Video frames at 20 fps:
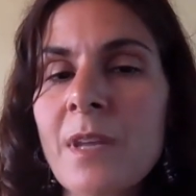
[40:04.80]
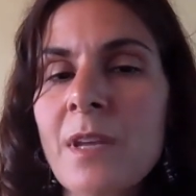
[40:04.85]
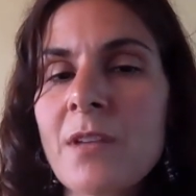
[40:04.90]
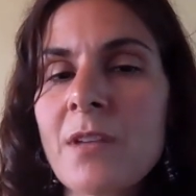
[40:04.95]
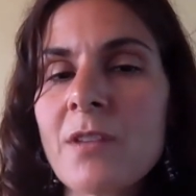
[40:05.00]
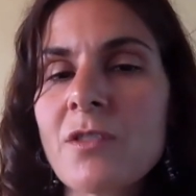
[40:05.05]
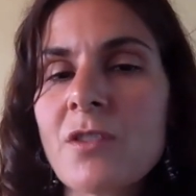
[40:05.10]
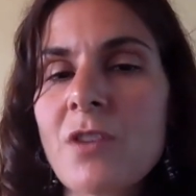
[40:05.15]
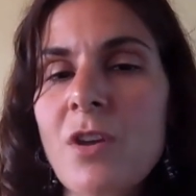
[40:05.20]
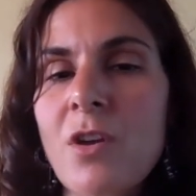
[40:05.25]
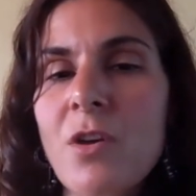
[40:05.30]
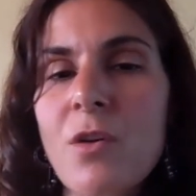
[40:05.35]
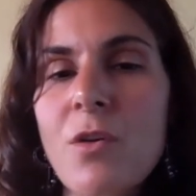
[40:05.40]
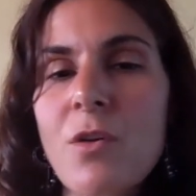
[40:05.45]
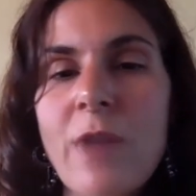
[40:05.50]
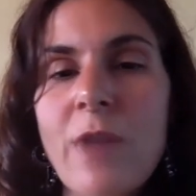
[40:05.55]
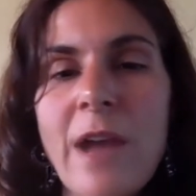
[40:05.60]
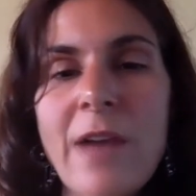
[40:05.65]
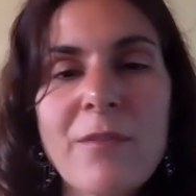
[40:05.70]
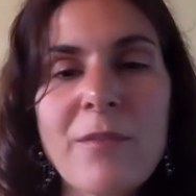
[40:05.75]

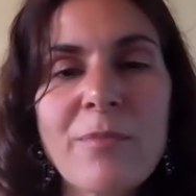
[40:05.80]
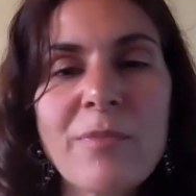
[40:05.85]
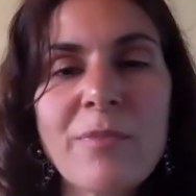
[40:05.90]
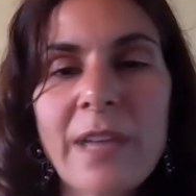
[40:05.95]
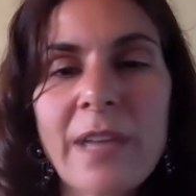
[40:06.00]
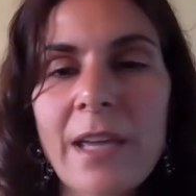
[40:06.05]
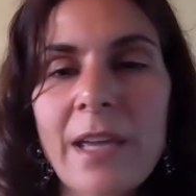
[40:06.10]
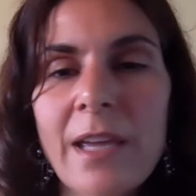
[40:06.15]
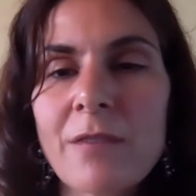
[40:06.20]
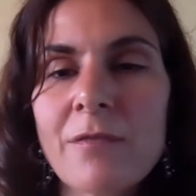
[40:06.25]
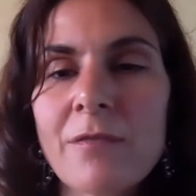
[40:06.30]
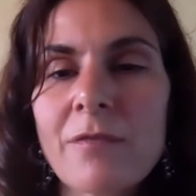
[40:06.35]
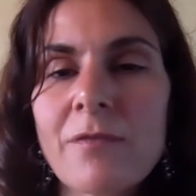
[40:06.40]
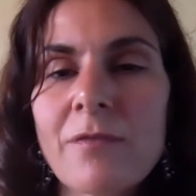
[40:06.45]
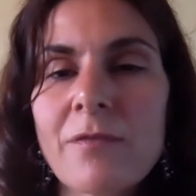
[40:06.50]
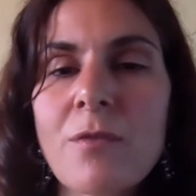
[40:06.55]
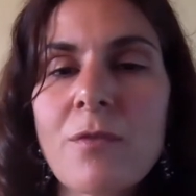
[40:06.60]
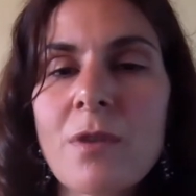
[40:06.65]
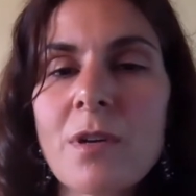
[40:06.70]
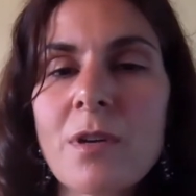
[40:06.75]
So have a plan
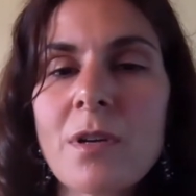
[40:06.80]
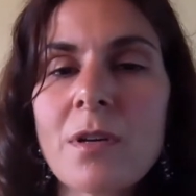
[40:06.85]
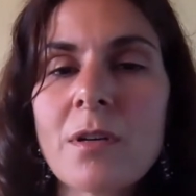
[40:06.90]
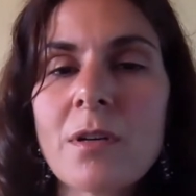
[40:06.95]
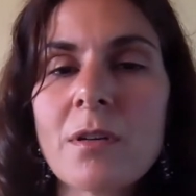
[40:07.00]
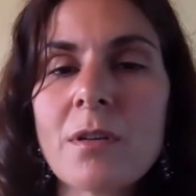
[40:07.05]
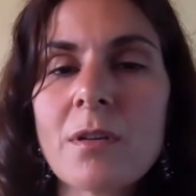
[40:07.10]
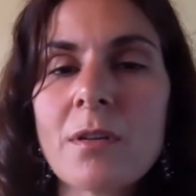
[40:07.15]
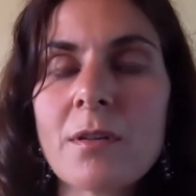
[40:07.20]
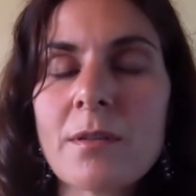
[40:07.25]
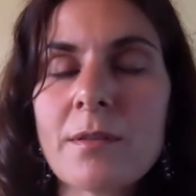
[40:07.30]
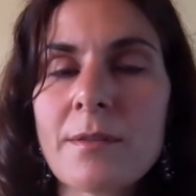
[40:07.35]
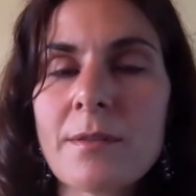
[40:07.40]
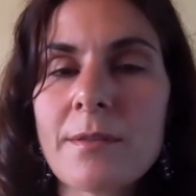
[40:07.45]
for